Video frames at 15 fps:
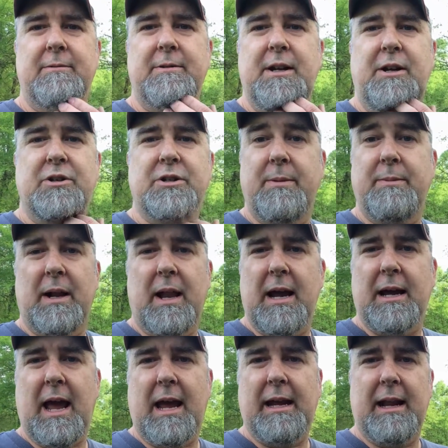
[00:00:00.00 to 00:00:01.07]
Deer seem to
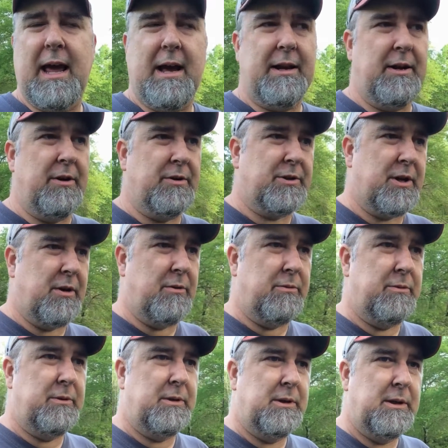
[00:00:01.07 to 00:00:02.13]
like hanging out here, so
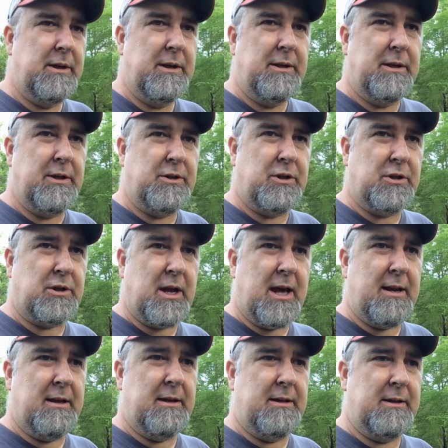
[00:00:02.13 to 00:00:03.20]
this just
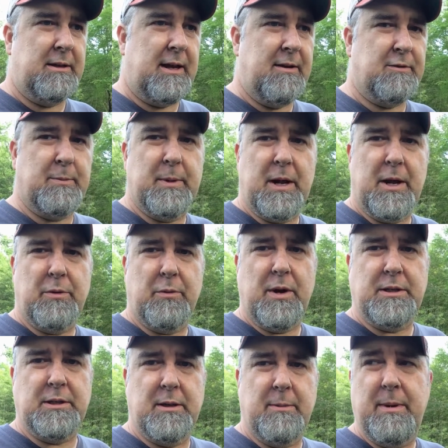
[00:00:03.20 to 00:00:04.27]
kind of gives them another
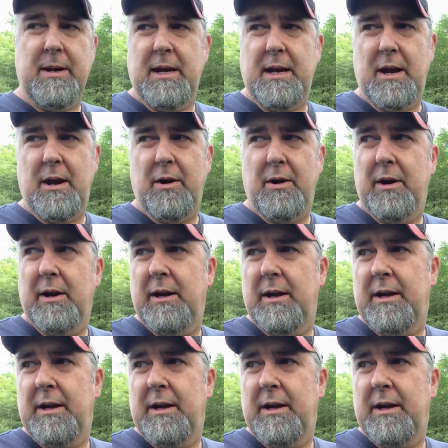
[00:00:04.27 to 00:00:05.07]
reason to be here.